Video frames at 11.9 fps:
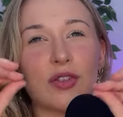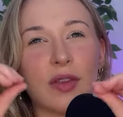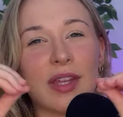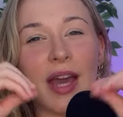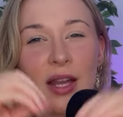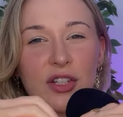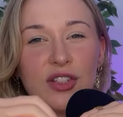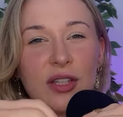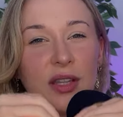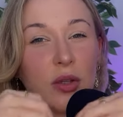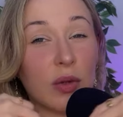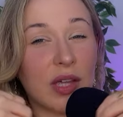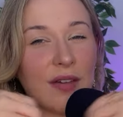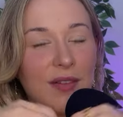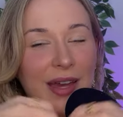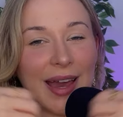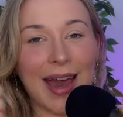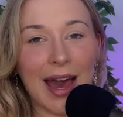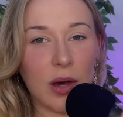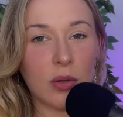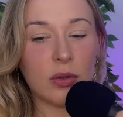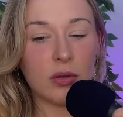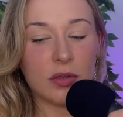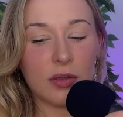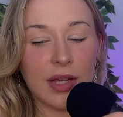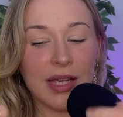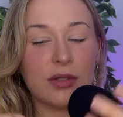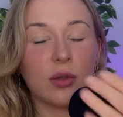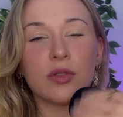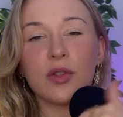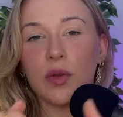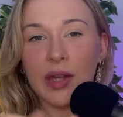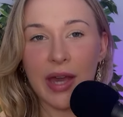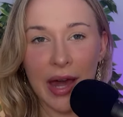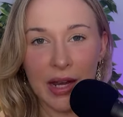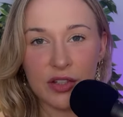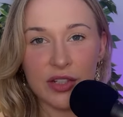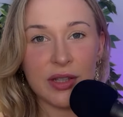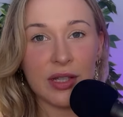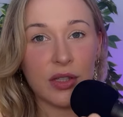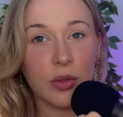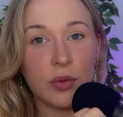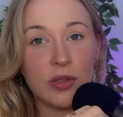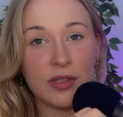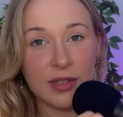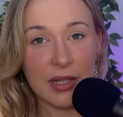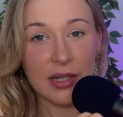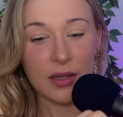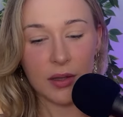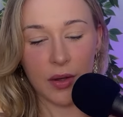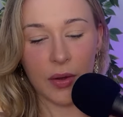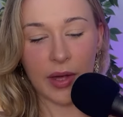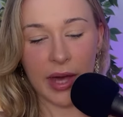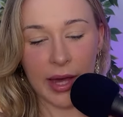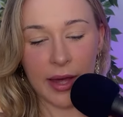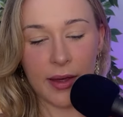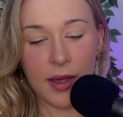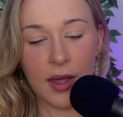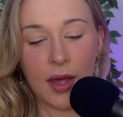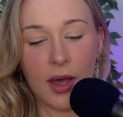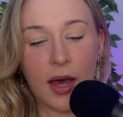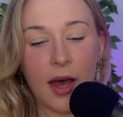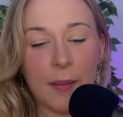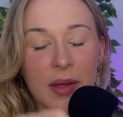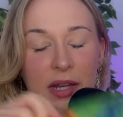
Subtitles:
the energy that you're giving out is also the energy that you seek, okay? And